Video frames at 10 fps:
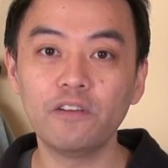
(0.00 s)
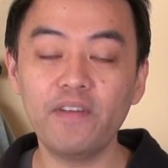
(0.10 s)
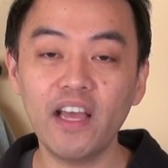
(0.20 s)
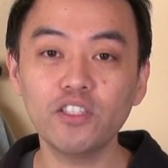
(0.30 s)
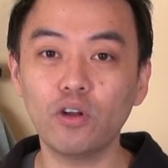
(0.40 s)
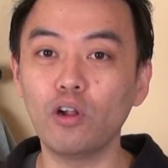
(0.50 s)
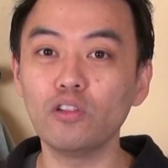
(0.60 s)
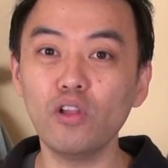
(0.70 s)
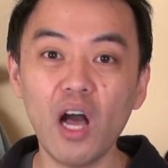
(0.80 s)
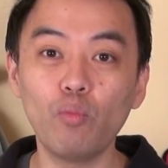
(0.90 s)
and fans are a
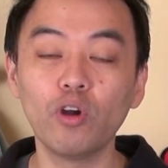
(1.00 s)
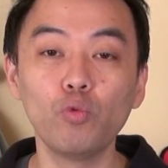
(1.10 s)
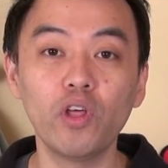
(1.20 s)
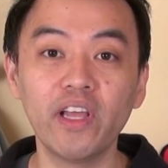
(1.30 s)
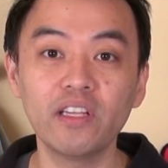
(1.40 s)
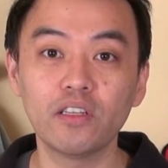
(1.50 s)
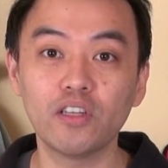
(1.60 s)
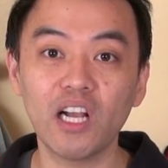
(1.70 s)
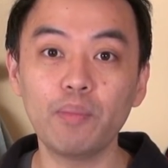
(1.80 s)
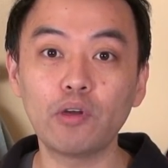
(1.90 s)
lot more willing to
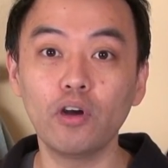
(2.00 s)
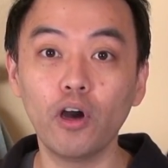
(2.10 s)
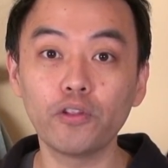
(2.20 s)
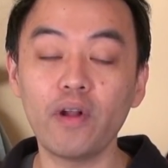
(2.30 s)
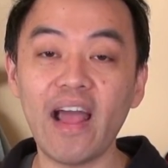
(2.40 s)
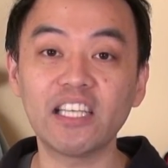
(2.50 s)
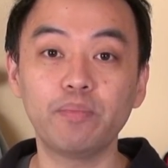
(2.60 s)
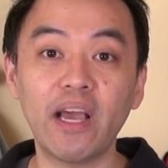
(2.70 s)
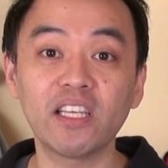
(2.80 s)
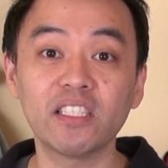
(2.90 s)
talk about other
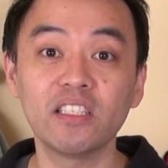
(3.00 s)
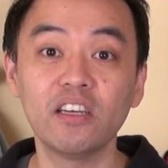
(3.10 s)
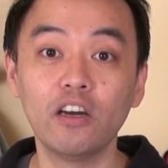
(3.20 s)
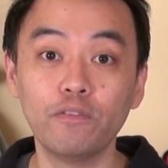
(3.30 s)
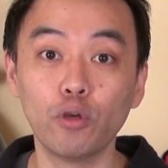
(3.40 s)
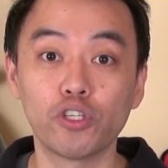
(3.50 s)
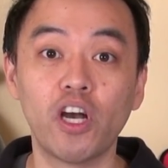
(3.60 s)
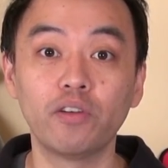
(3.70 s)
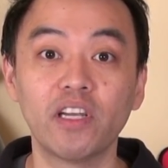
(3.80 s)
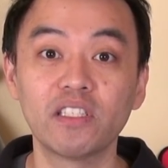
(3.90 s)
aspects of those
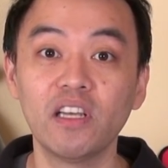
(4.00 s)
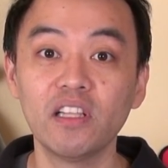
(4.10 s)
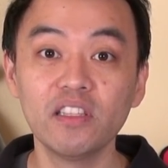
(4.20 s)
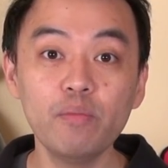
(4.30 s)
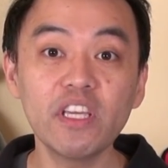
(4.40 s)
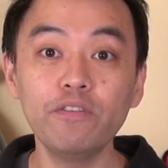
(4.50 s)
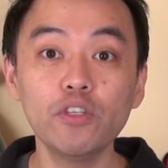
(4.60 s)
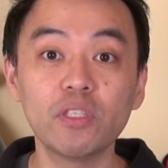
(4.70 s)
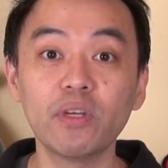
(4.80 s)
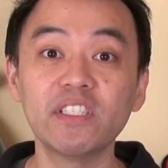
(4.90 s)
genres. Let me give
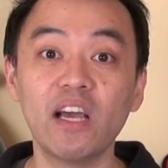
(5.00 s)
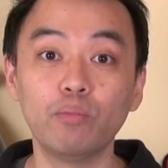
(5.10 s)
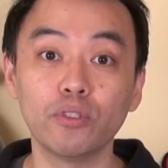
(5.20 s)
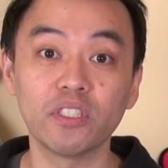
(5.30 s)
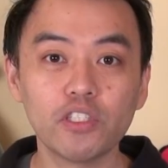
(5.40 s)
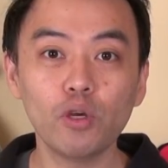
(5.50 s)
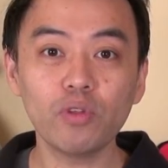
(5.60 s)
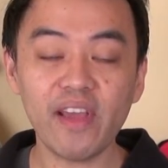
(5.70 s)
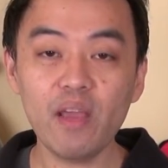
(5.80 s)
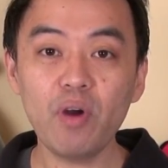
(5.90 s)
you some examples. So
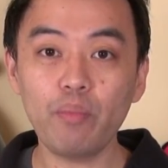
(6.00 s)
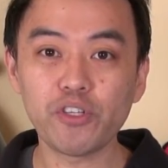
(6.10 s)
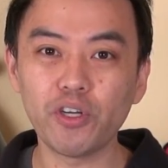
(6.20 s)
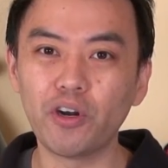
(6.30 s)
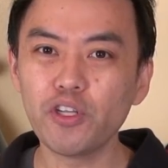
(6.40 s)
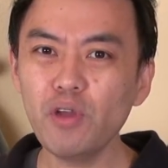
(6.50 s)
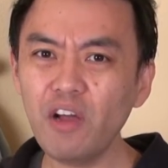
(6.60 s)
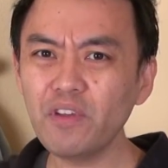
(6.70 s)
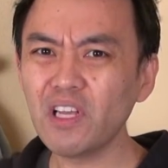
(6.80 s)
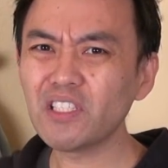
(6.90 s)
with K-pop, sure, you
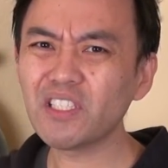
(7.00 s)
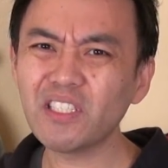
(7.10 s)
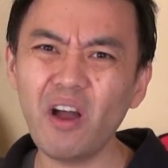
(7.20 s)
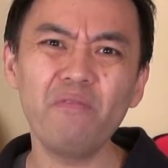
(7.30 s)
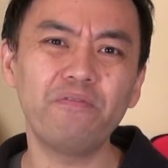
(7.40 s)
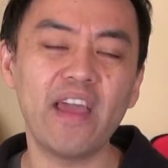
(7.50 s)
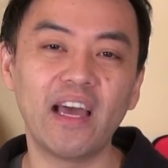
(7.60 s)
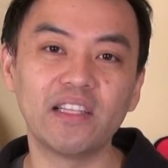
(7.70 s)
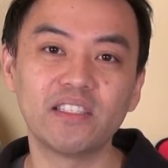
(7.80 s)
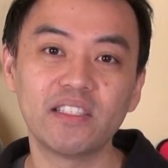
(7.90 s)
have some
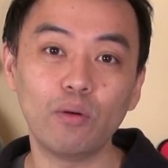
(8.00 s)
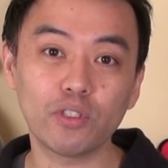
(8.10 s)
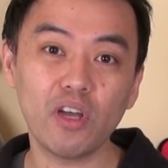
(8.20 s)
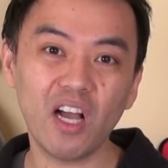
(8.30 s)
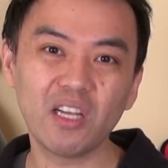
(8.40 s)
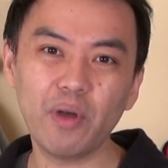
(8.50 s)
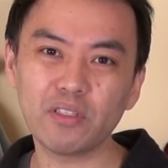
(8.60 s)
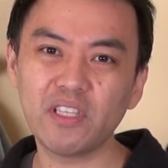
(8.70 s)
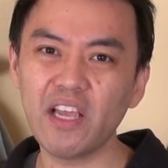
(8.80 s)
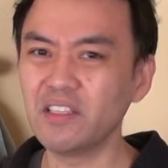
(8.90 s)
fans that will talk
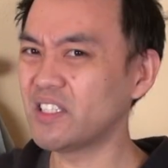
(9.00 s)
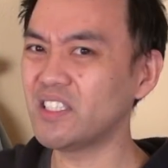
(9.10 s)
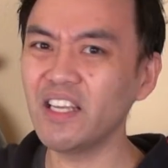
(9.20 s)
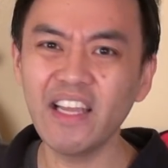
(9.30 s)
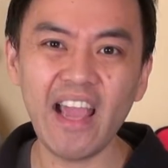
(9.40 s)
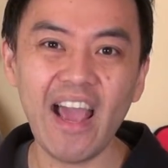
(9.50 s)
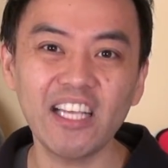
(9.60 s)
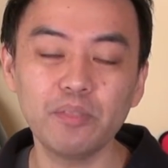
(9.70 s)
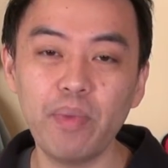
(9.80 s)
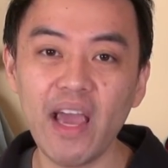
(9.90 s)
about, say, the singing
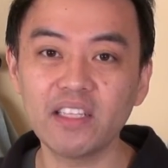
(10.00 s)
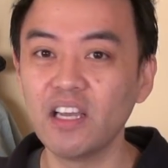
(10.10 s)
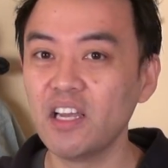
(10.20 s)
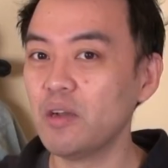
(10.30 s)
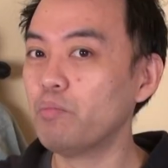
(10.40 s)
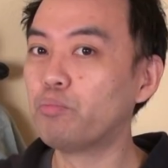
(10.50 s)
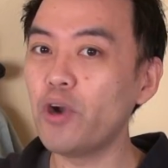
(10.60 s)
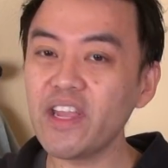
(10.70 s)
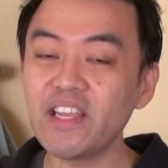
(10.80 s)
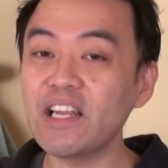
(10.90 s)
aspect,
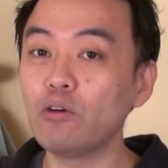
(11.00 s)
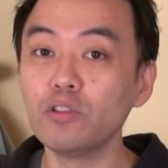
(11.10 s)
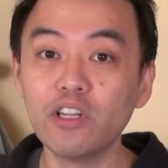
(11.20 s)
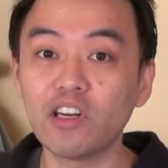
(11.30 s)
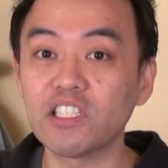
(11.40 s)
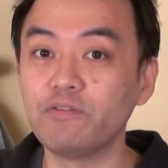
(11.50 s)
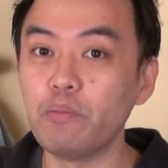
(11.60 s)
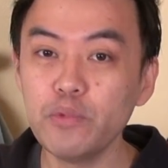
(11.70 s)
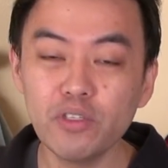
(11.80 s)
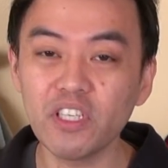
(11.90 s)
breaking down lyrics of
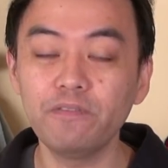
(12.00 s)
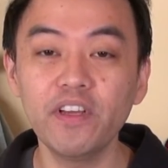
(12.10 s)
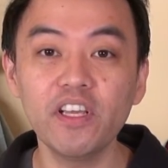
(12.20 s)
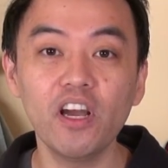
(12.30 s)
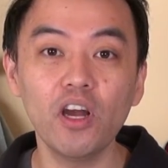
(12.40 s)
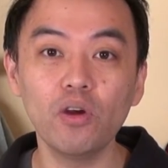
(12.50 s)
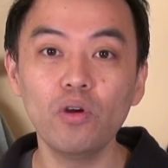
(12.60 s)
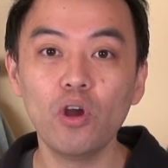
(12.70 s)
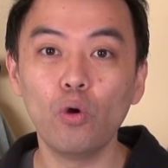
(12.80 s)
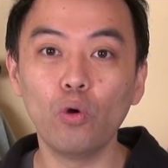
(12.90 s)
a music
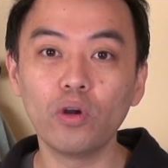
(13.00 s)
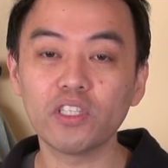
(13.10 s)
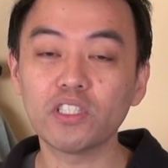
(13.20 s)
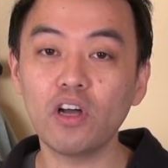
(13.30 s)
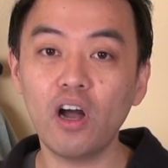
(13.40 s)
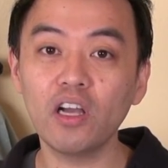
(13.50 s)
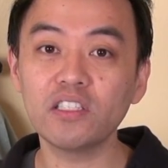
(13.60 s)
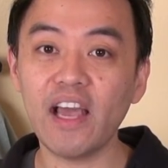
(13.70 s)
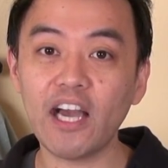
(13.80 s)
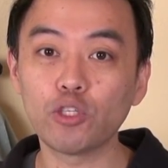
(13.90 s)
video, or the
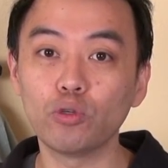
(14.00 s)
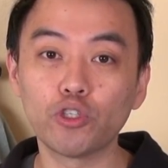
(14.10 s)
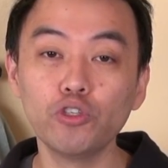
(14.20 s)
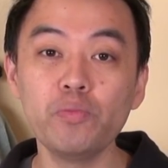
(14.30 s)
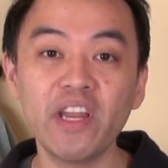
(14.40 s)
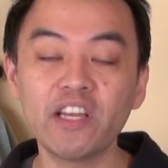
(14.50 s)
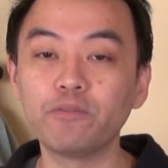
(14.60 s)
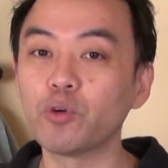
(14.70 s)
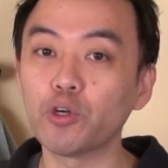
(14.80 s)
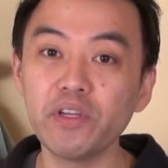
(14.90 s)
song's actual true meaning
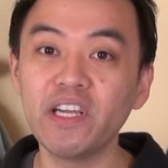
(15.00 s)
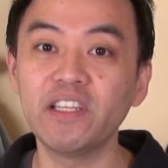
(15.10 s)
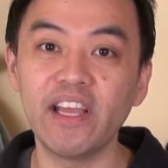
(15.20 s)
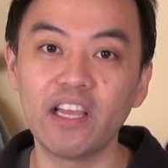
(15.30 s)
from Korean to